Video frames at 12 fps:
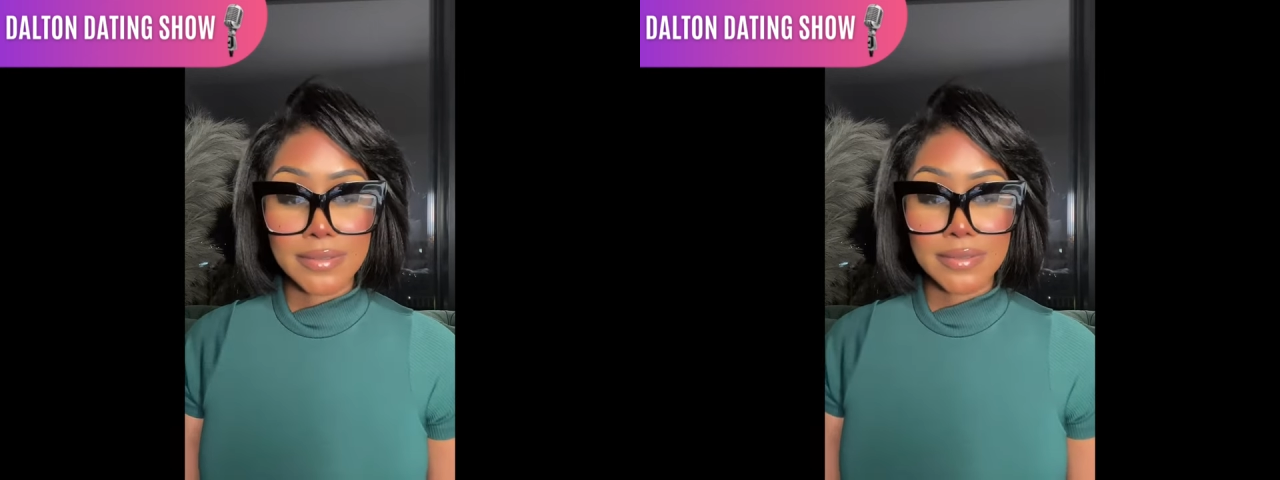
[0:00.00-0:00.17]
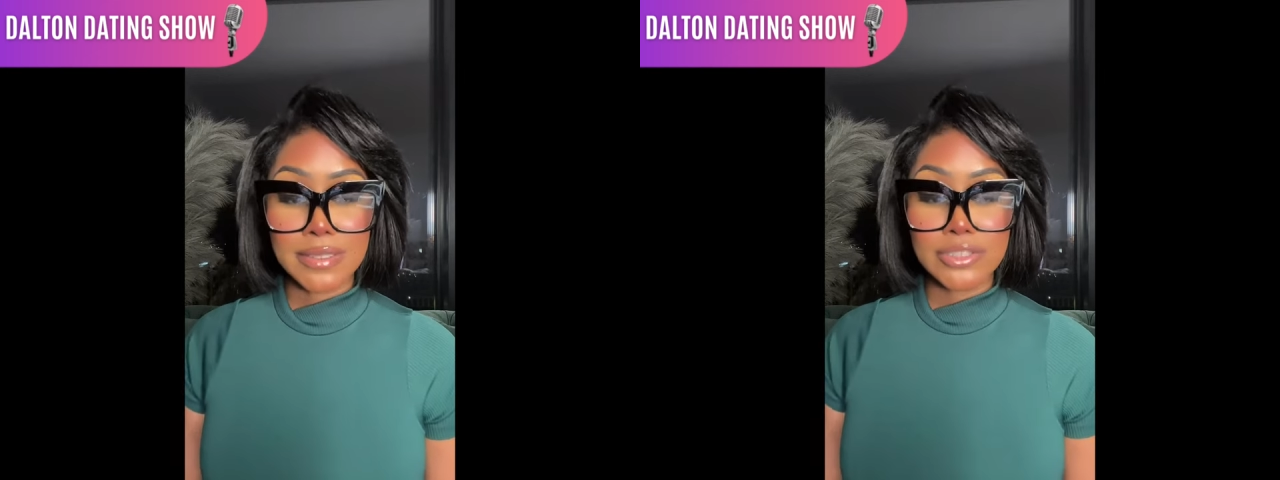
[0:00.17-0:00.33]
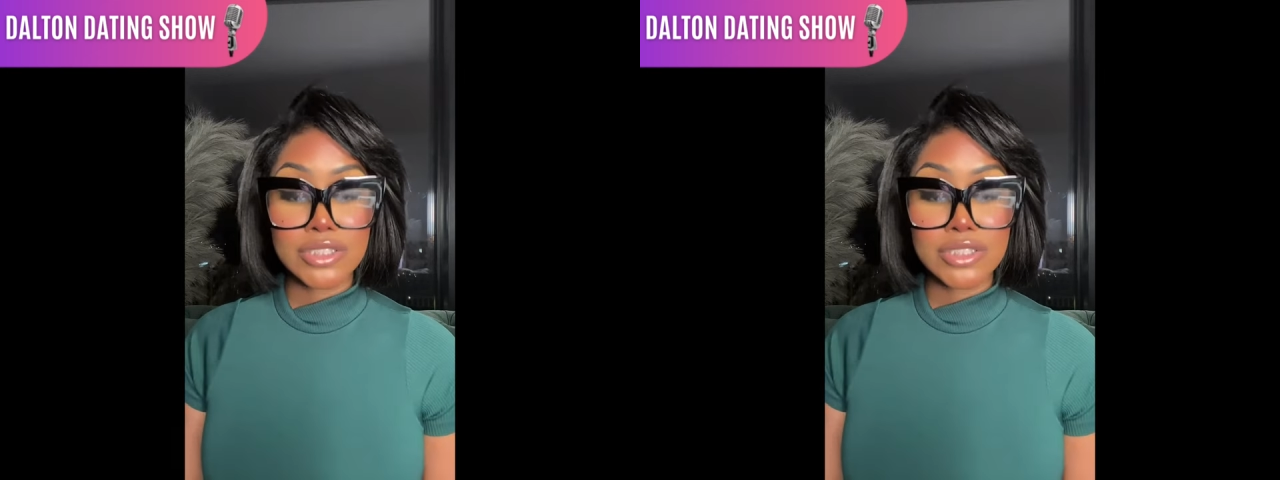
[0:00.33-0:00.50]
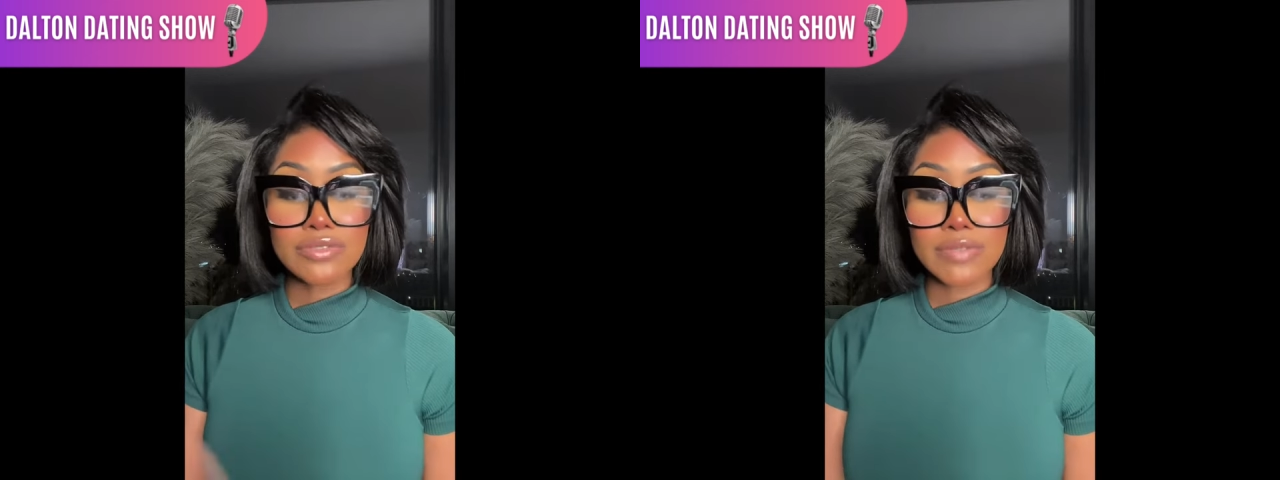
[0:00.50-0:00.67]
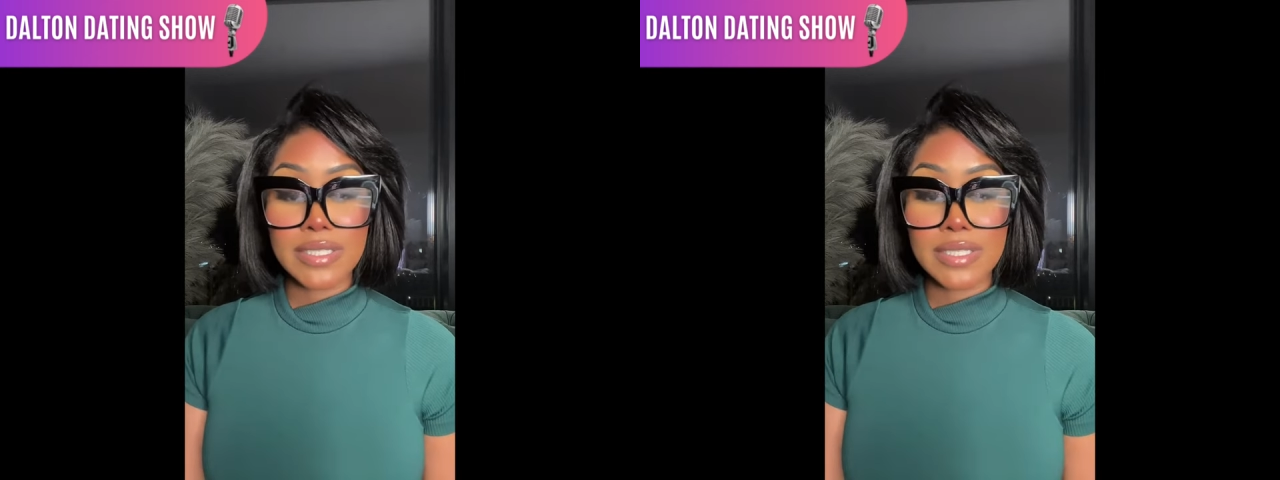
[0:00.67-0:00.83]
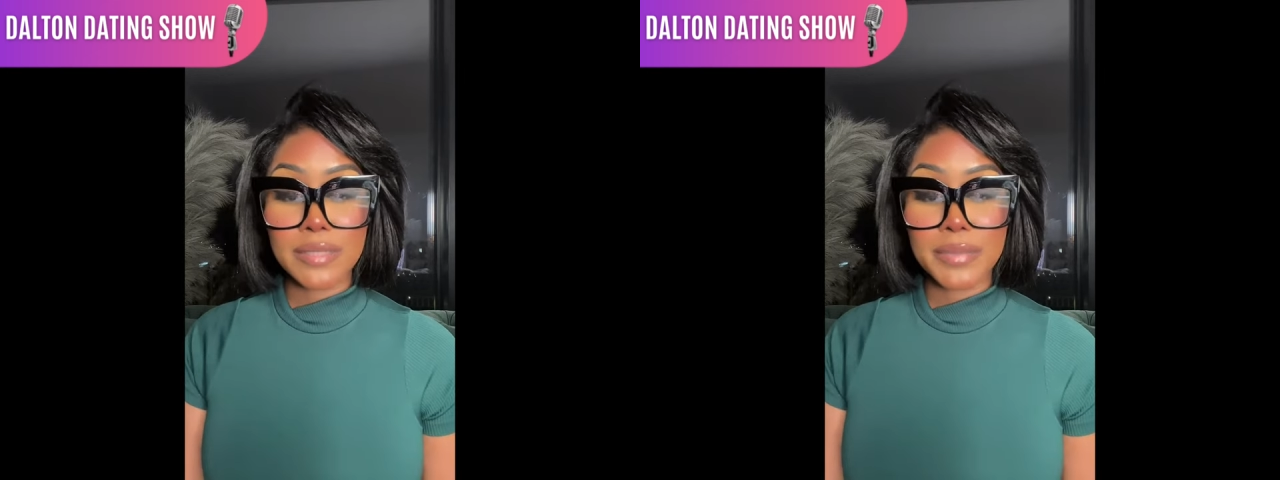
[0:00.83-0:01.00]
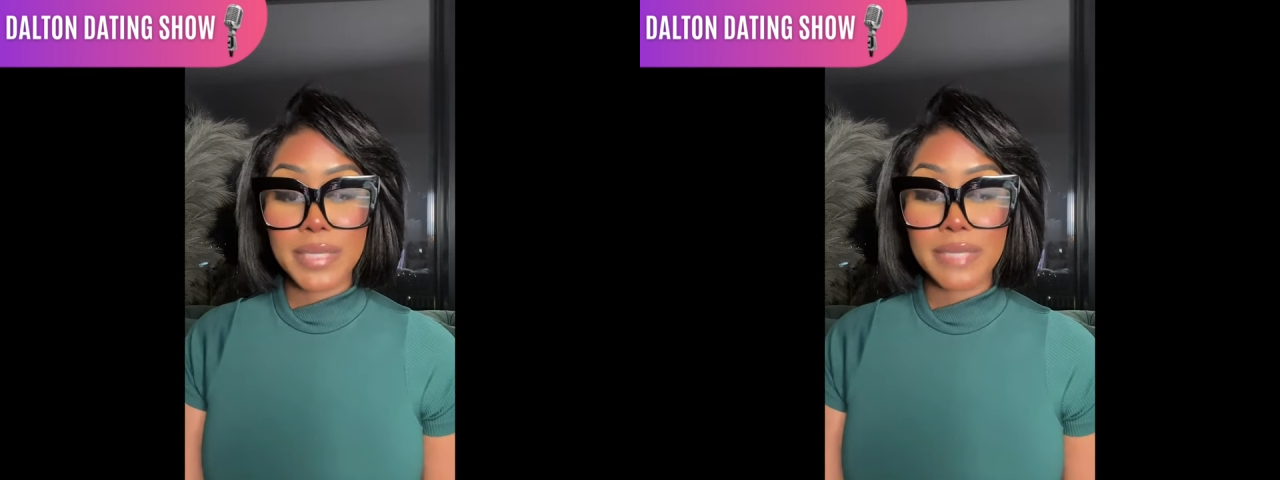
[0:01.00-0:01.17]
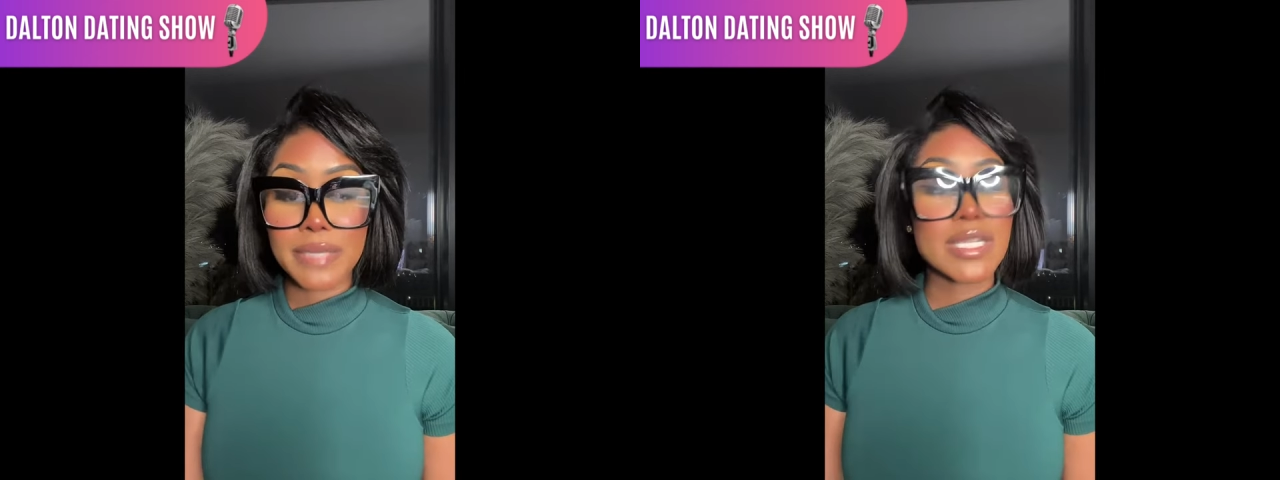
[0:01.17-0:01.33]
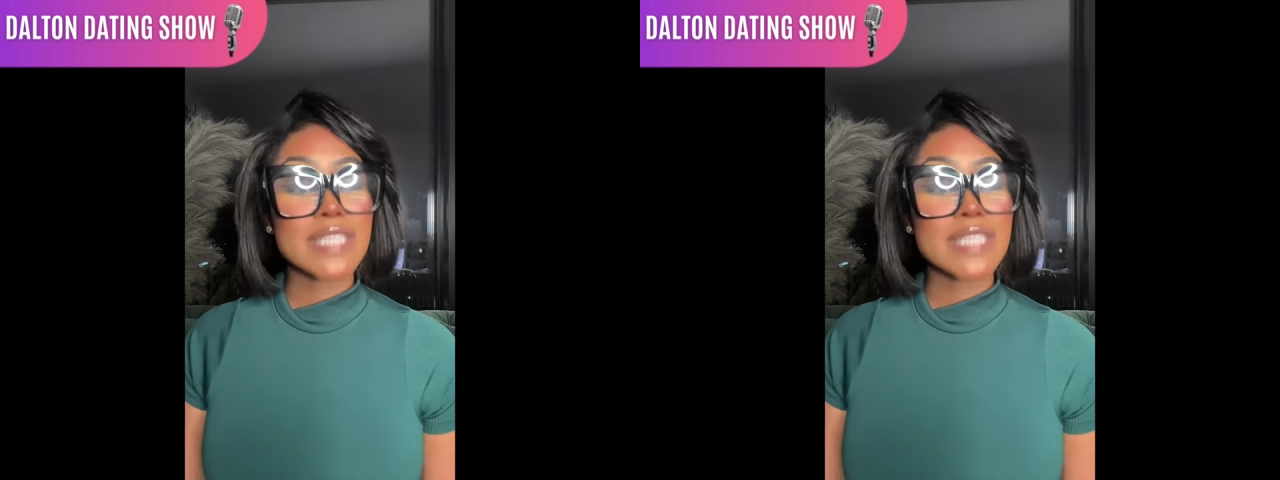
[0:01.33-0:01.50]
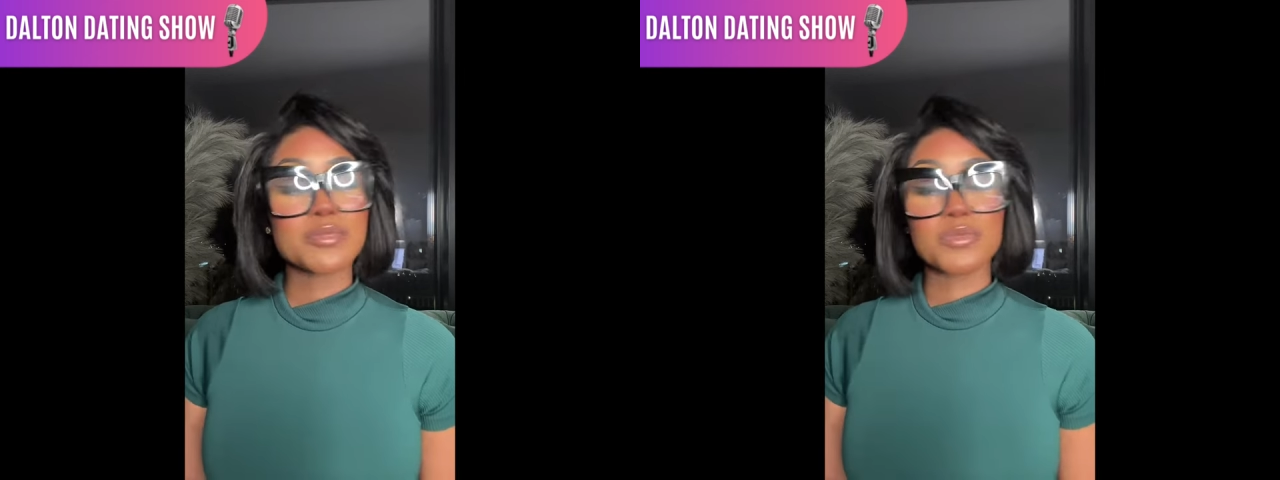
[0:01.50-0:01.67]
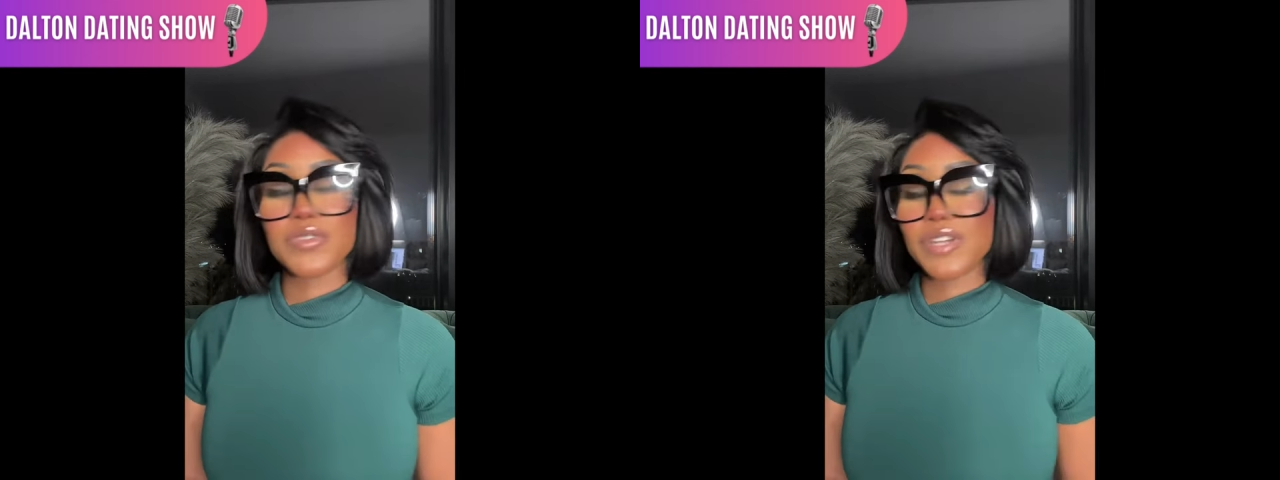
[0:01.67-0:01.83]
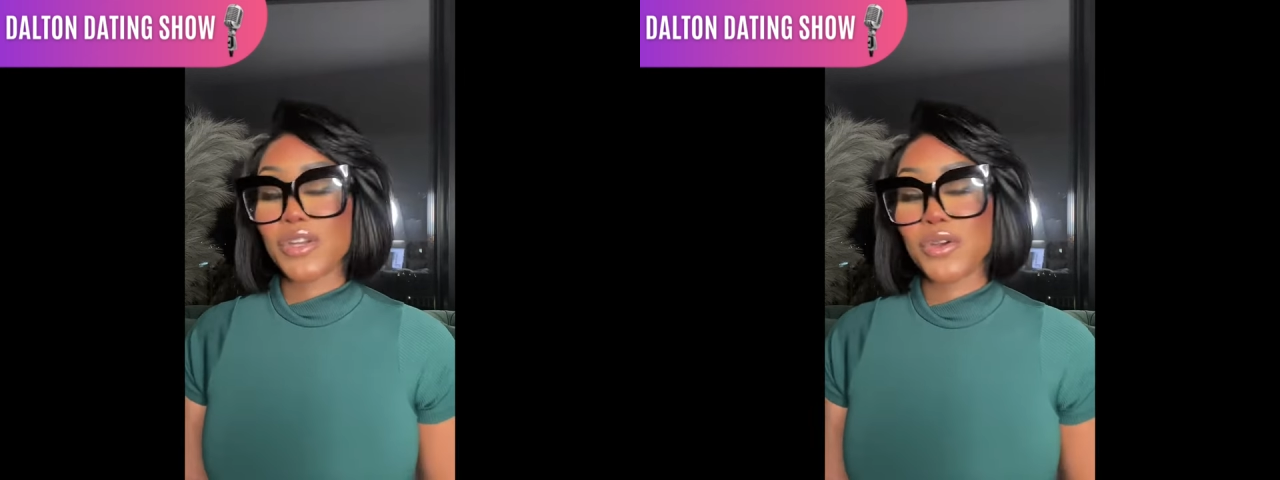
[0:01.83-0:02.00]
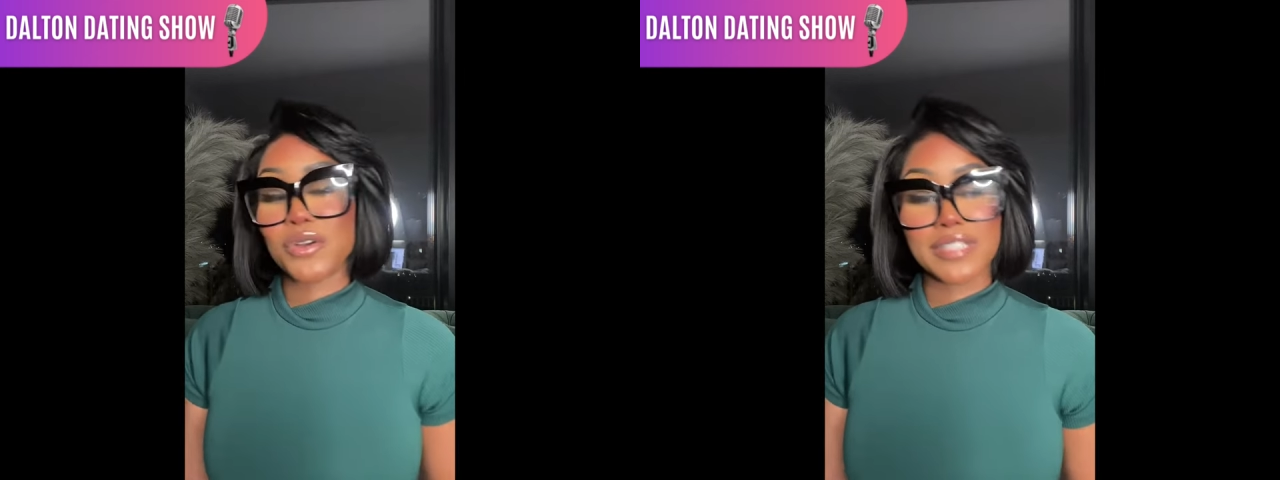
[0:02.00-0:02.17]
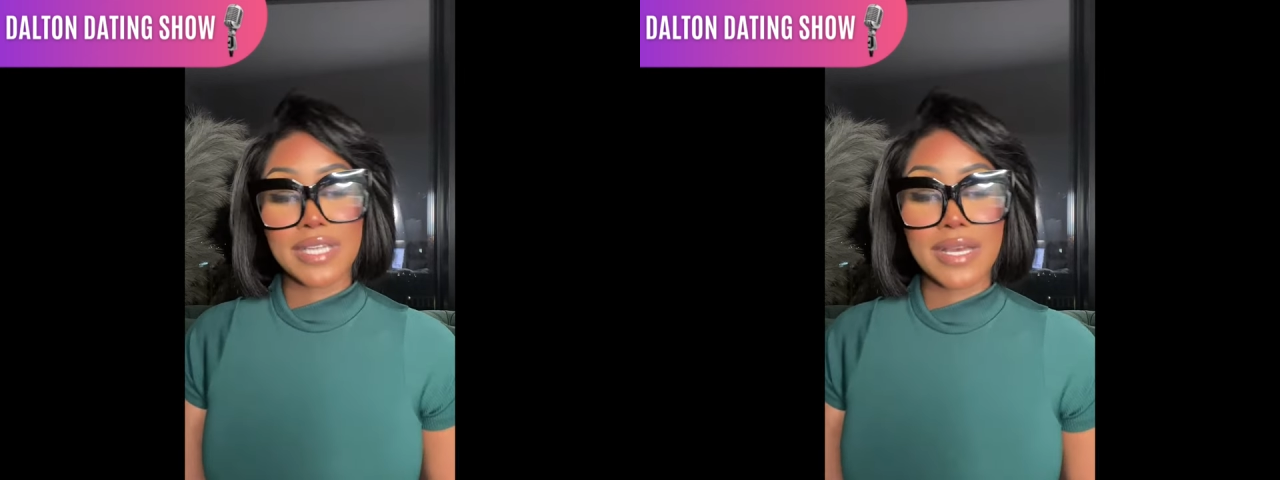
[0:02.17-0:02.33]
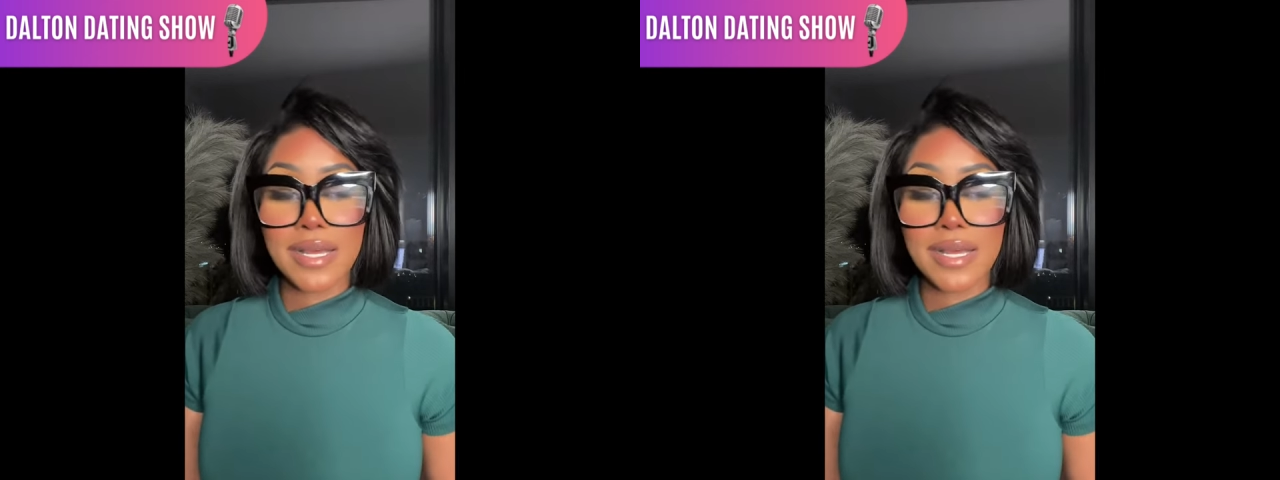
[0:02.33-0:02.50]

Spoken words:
And she's ready to pay. Let's move along, y'all.